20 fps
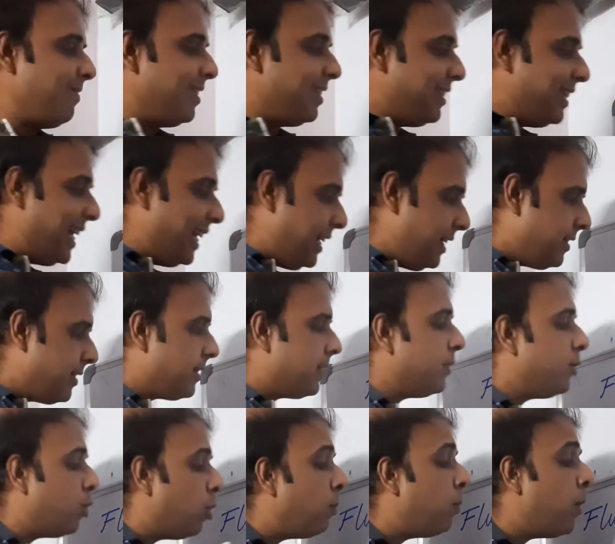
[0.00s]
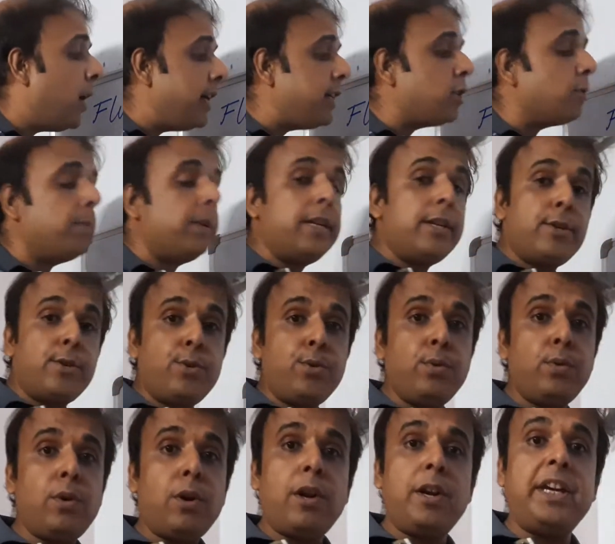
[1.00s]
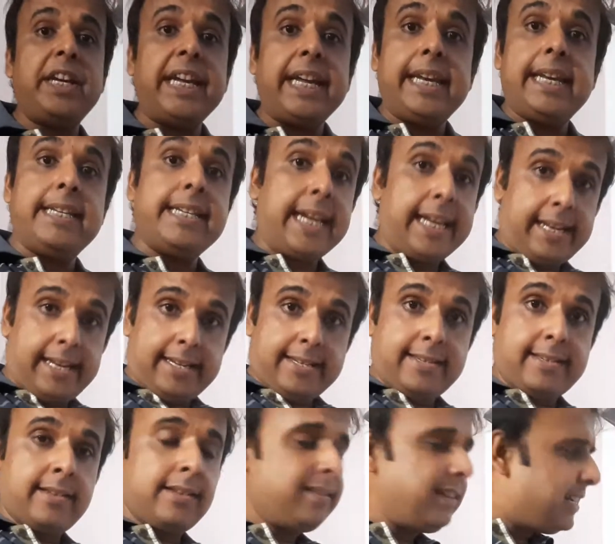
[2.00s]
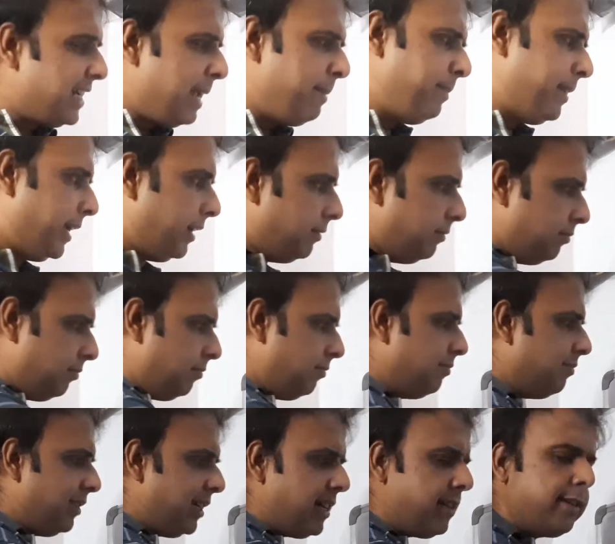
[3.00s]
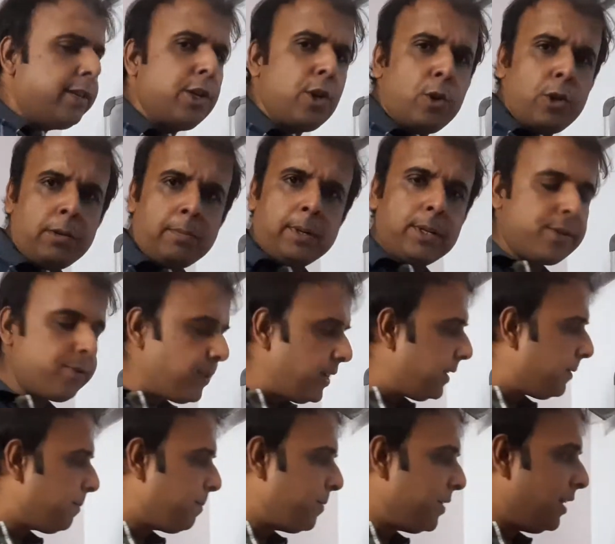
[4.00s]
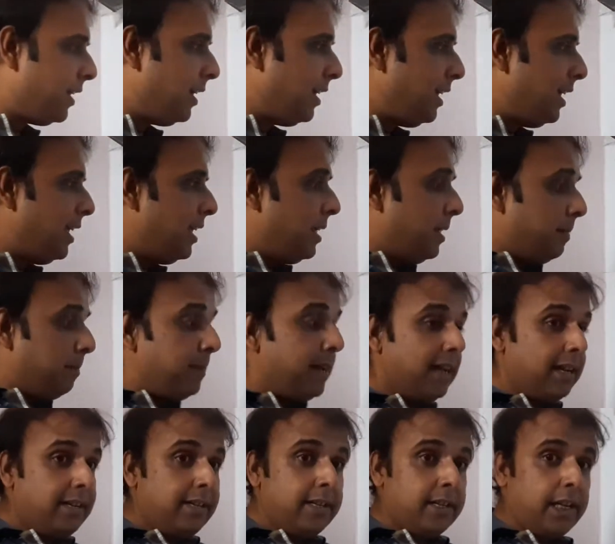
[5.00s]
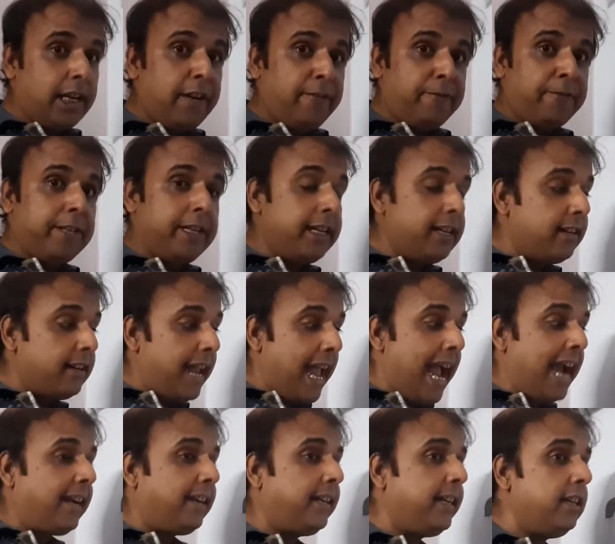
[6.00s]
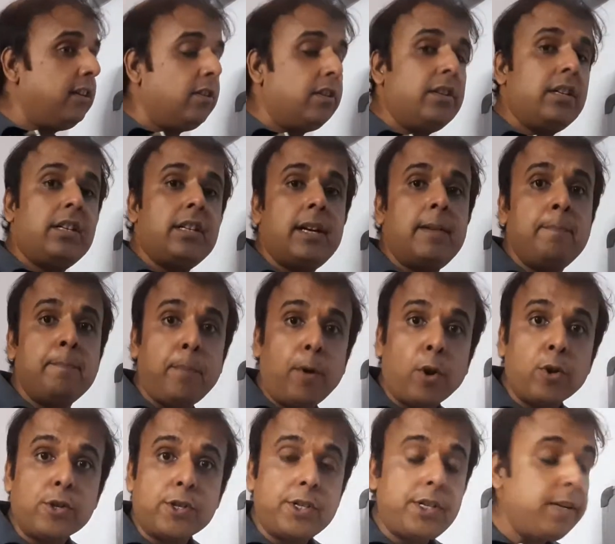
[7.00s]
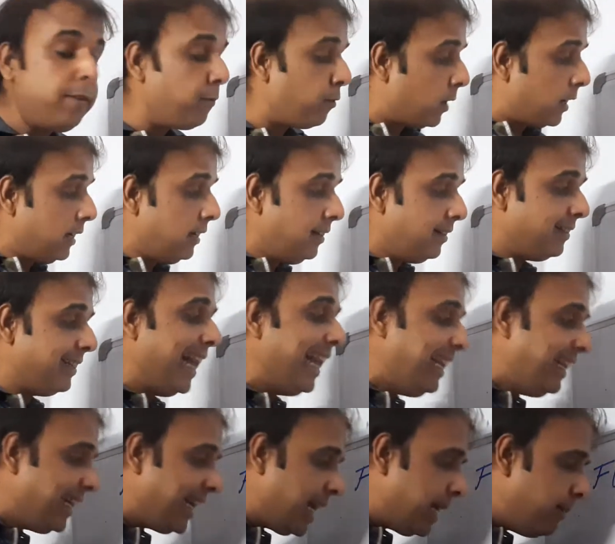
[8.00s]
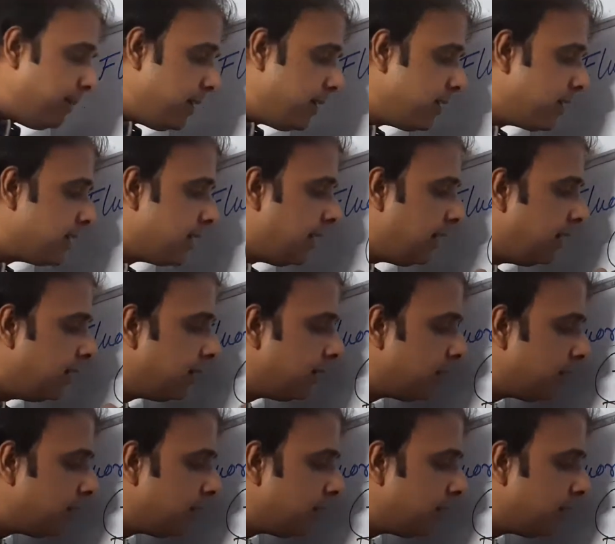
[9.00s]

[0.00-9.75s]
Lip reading: That is topoisomerase 2 or DNA gyrase. The same thing. They are synonymous, right? But if they are acting on gram-positive one, that time it is the